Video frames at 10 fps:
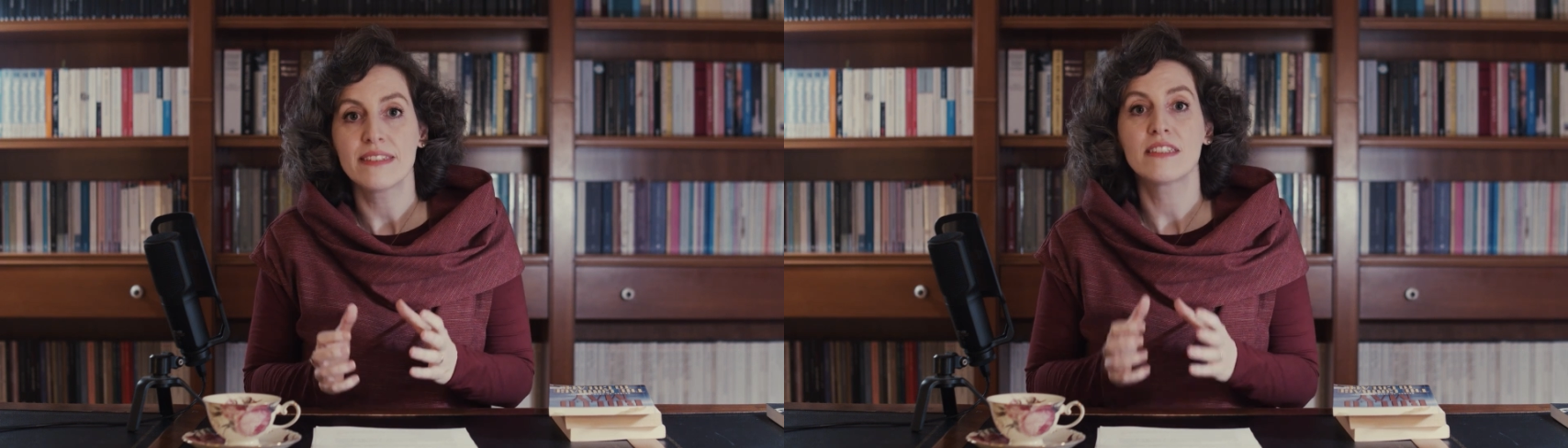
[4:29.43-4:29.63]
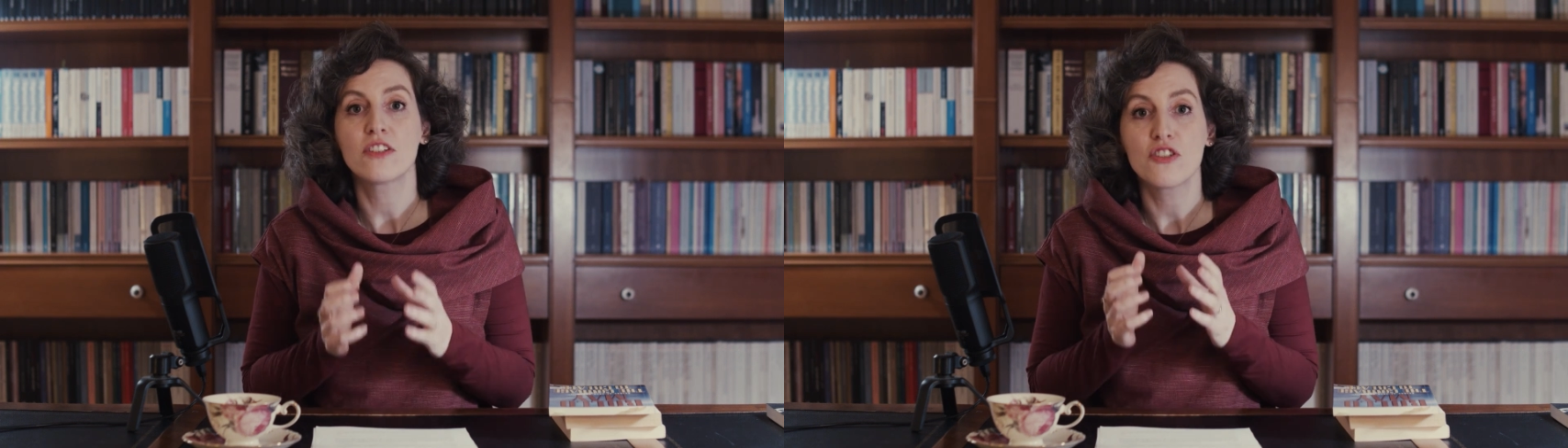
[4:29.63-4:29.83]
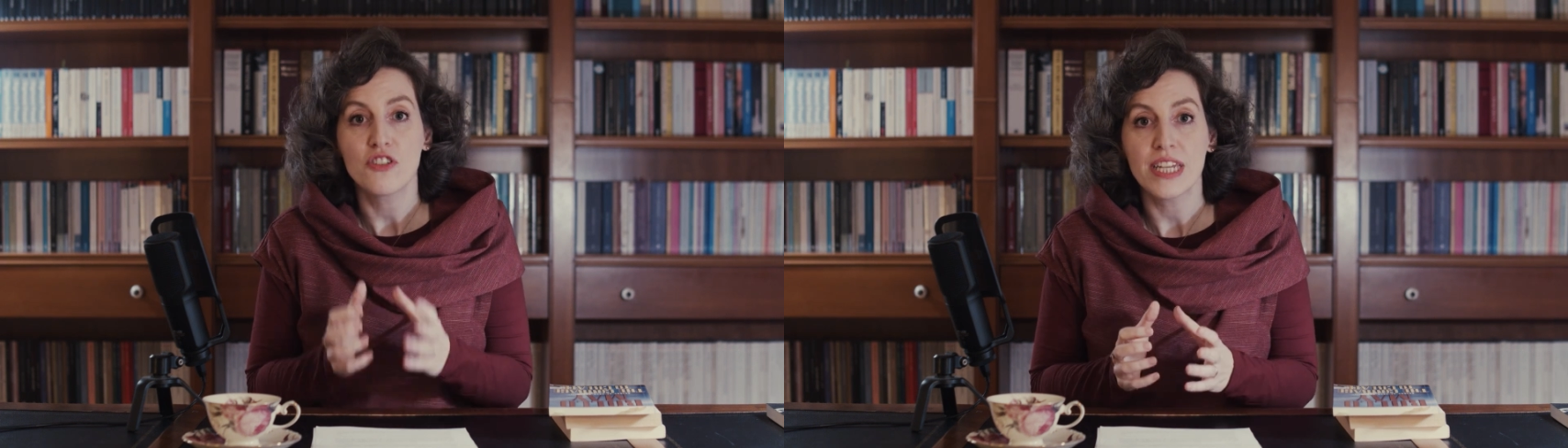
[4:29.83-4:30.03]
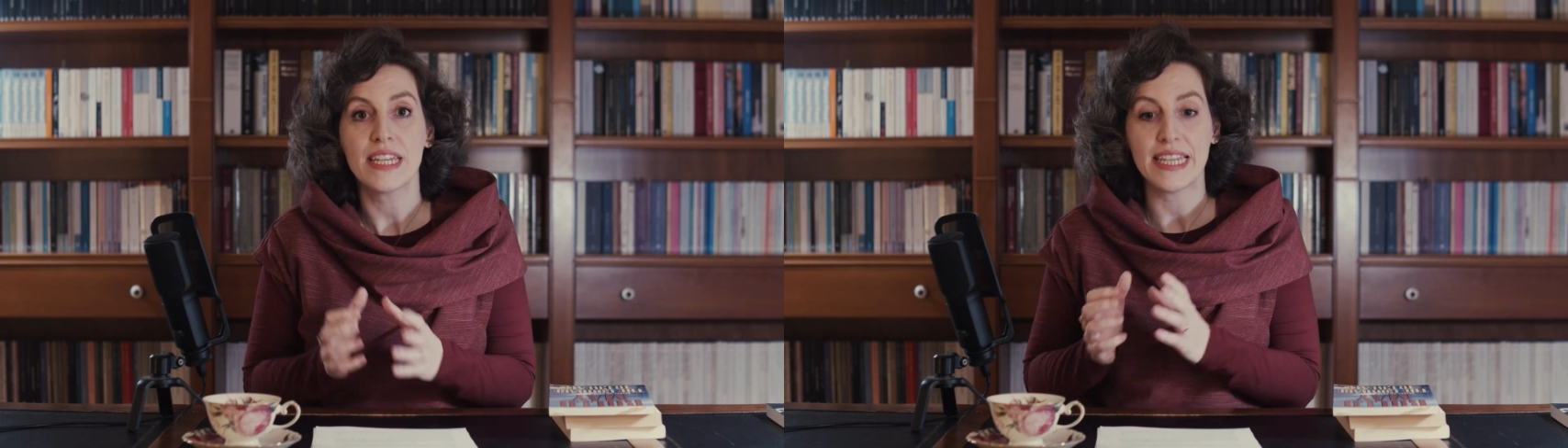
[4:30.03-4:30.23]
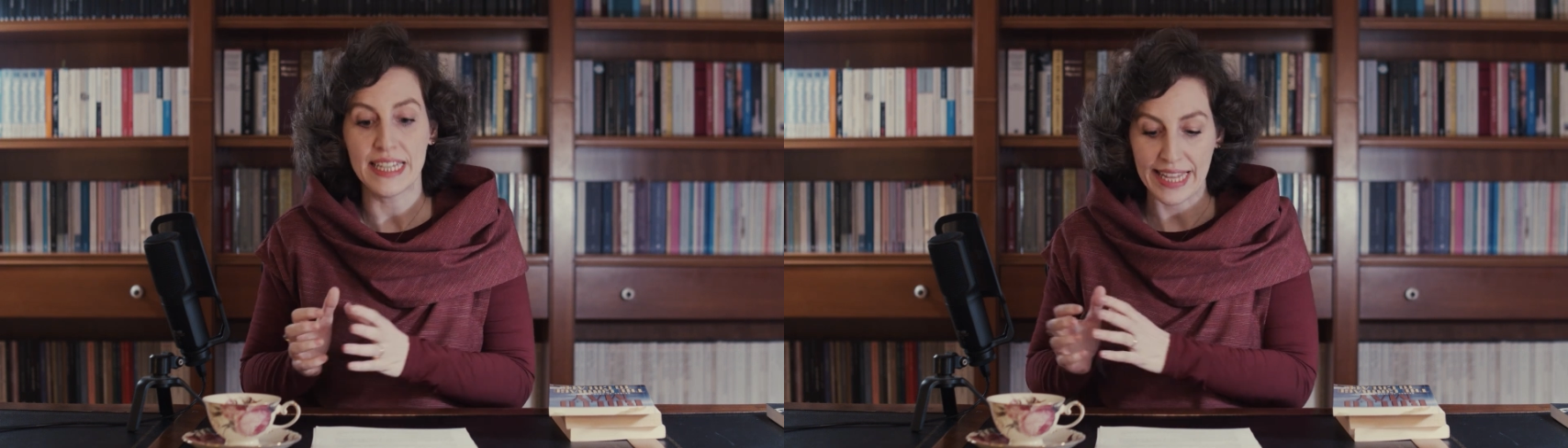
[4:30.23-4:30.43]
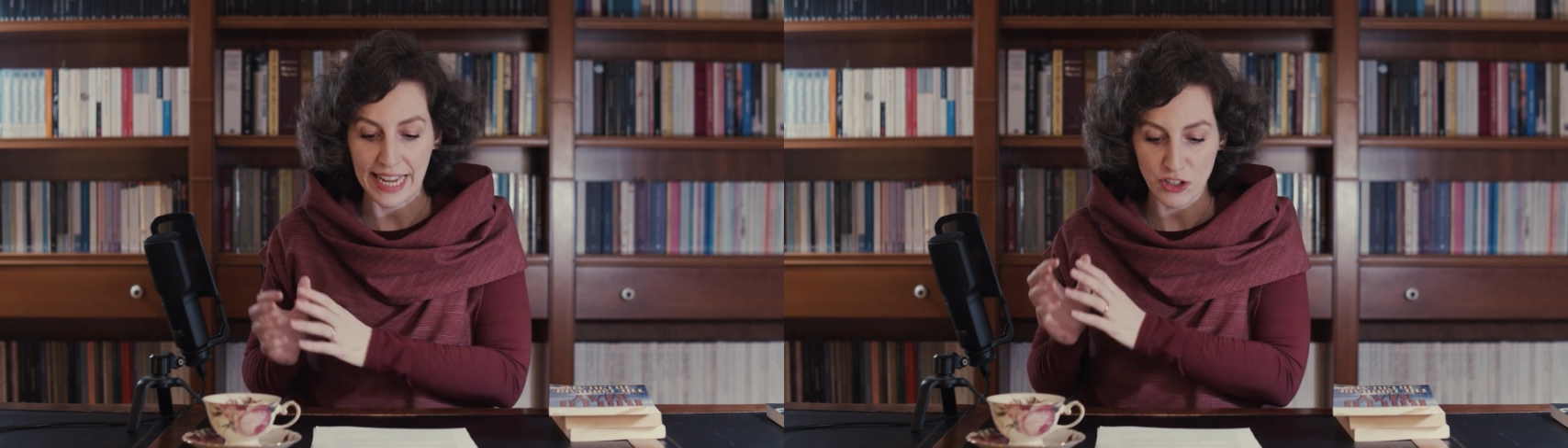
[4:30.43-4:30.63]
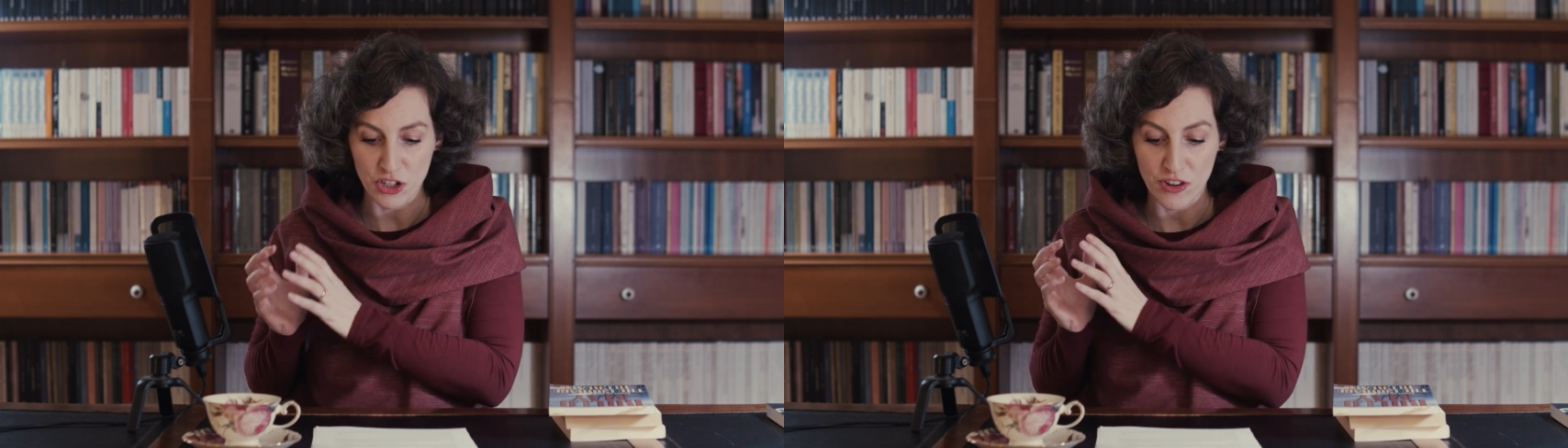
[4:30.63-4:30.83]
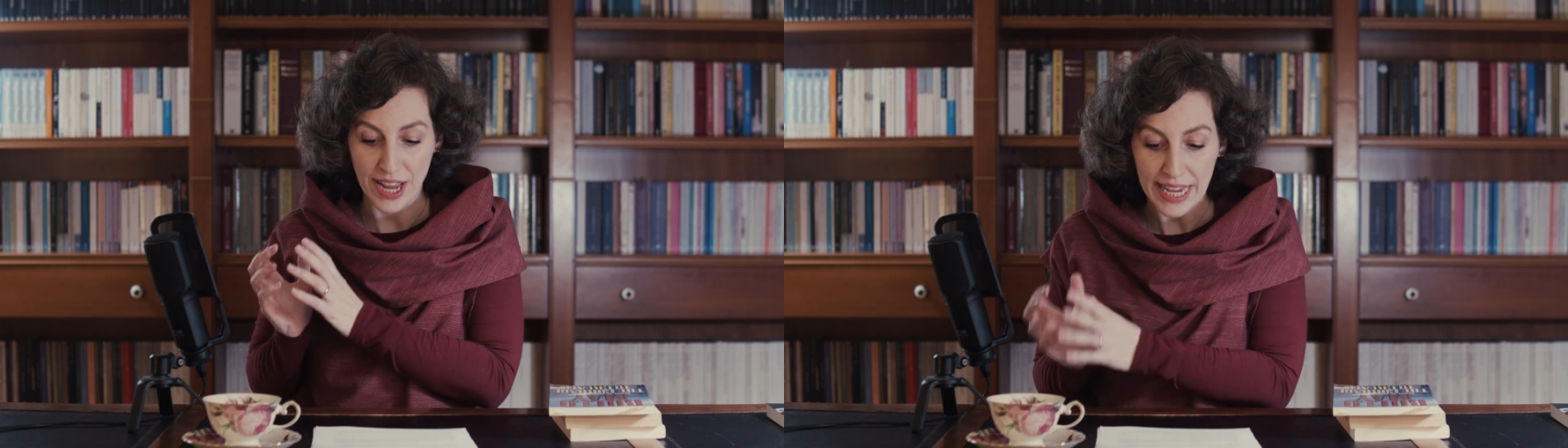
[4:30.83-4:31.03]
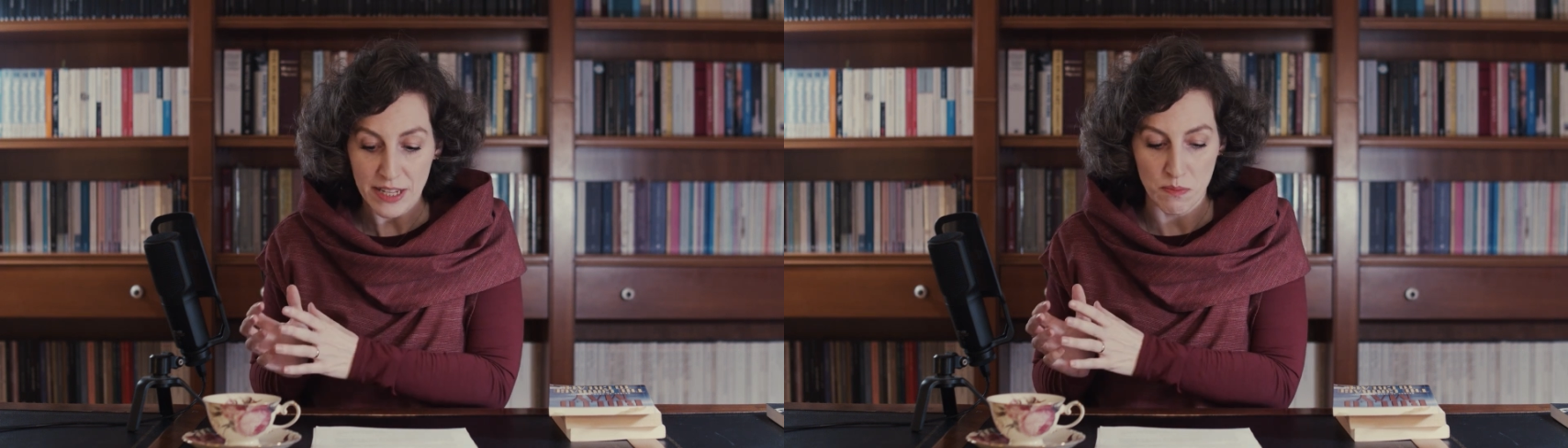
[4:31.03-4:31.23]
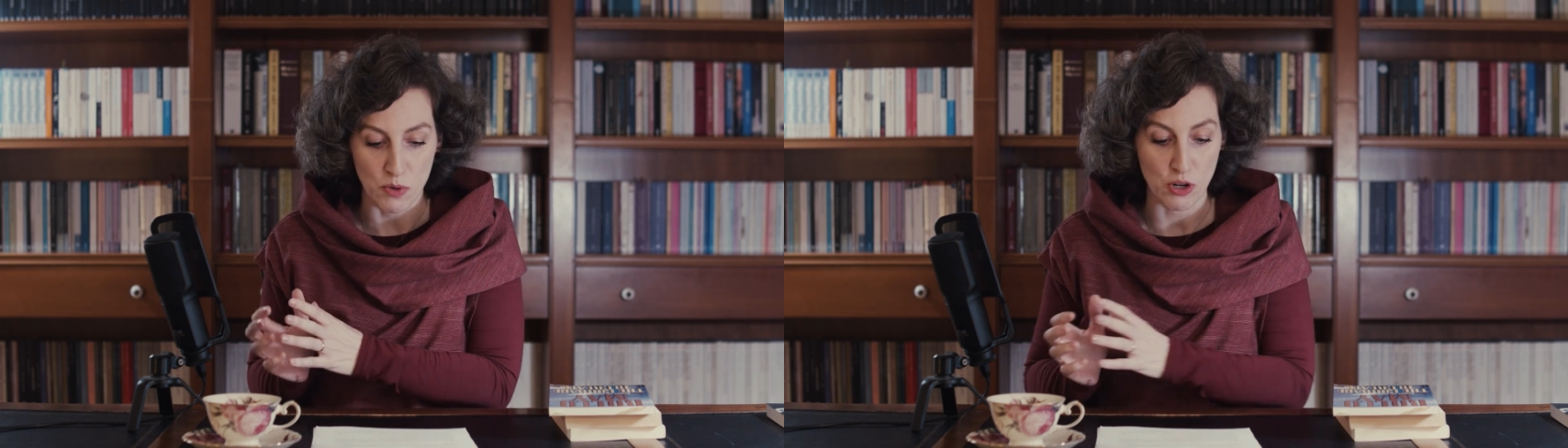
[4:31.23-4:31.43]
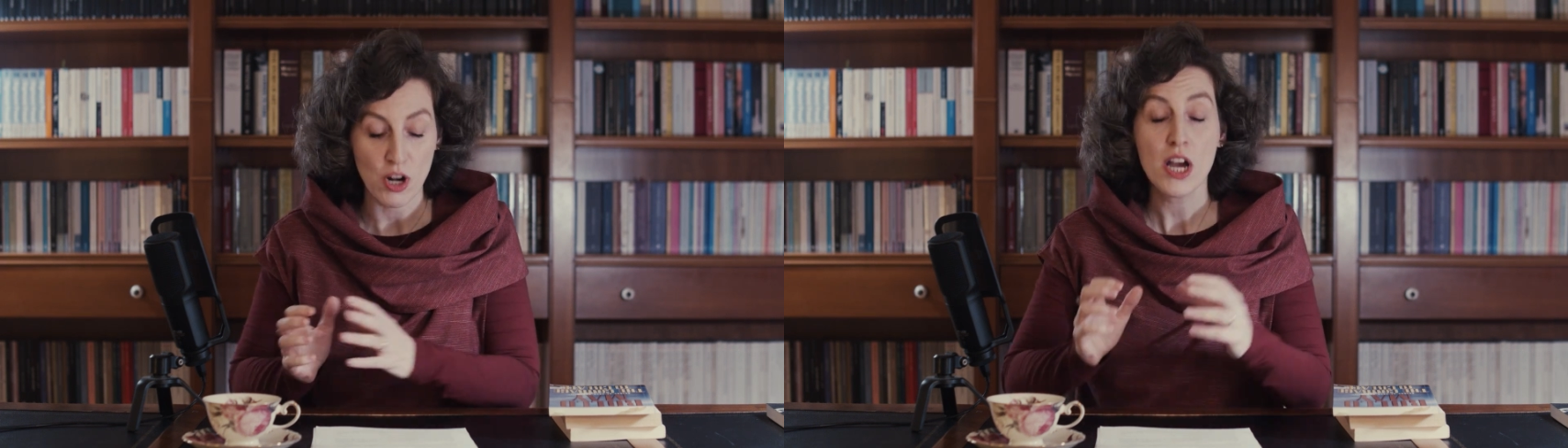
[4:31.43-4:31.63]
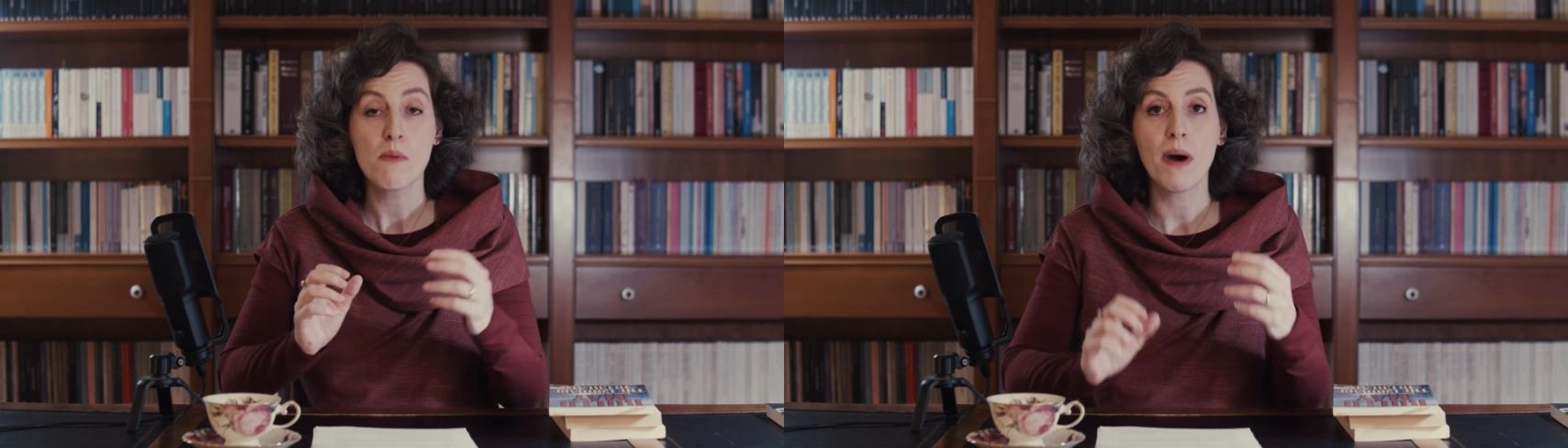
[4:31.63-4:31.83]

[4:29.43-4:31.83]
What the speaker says: the tree in nature anymore,